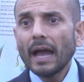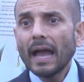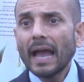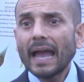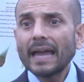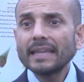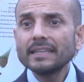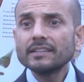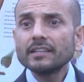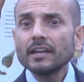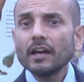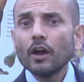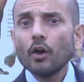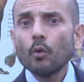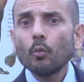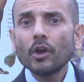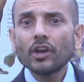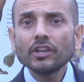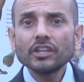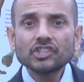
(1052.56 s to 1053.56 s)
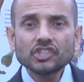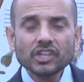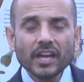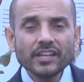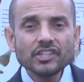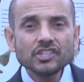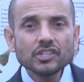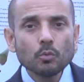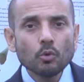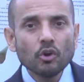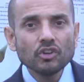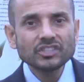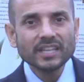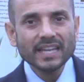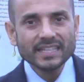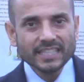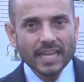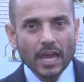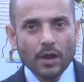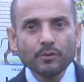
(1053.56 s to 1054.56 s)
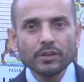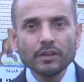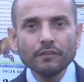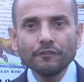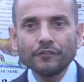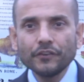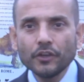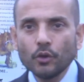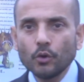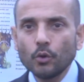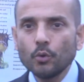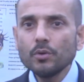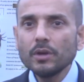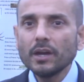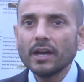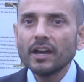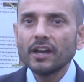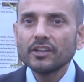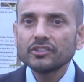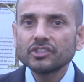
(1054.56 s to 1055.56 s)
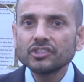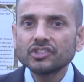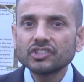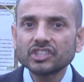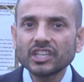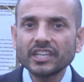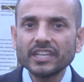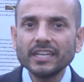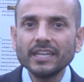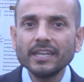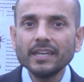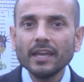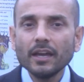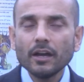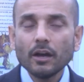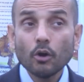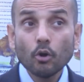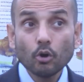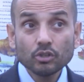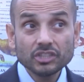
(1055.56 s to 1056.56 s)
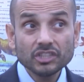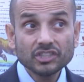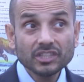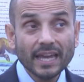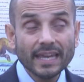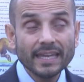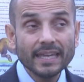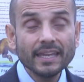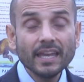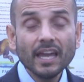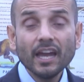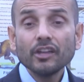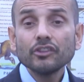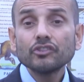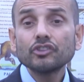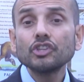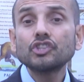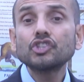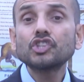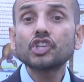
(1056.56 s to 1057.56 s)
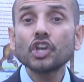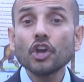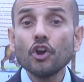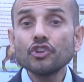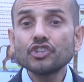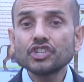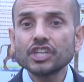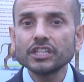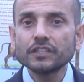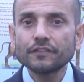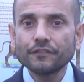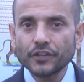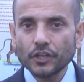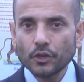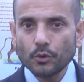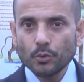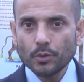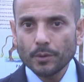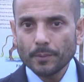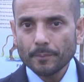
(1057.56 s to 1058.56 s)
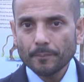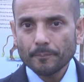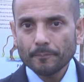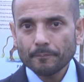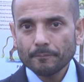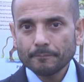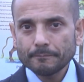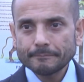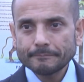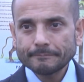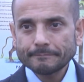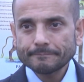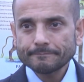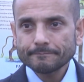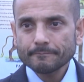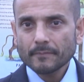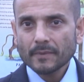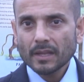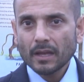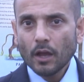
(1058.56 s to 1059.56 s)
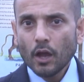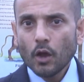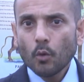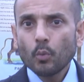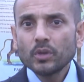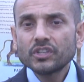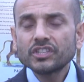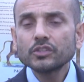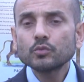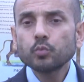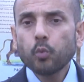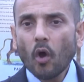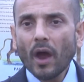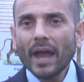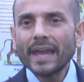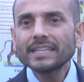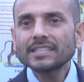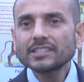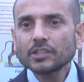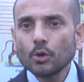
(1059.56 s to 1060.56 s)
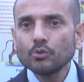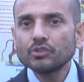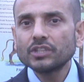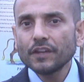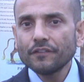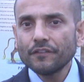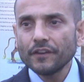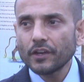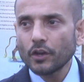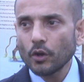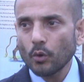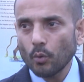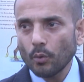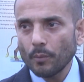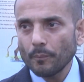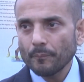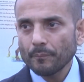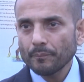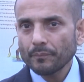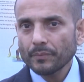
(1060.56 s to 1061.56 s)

And we're going to change the word sectarian view to see, or to say, the church's view, which is why it's so difficult.